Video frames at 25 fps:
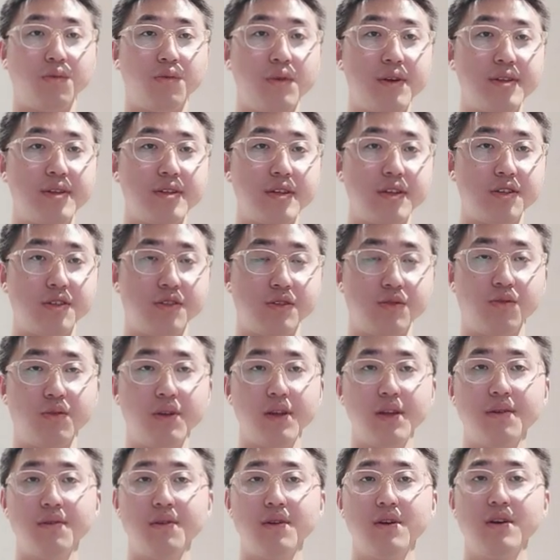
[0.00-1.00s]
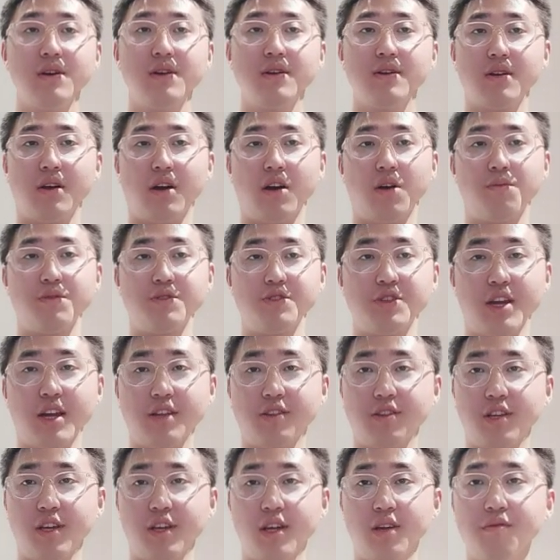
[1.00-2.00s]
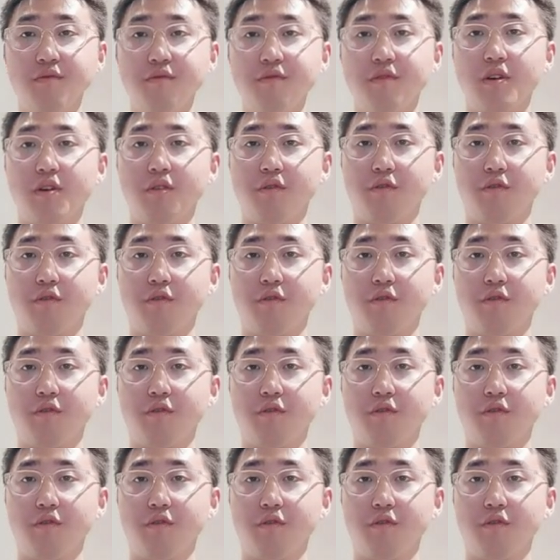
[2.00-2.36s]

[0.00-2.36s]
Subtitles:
with three objectives.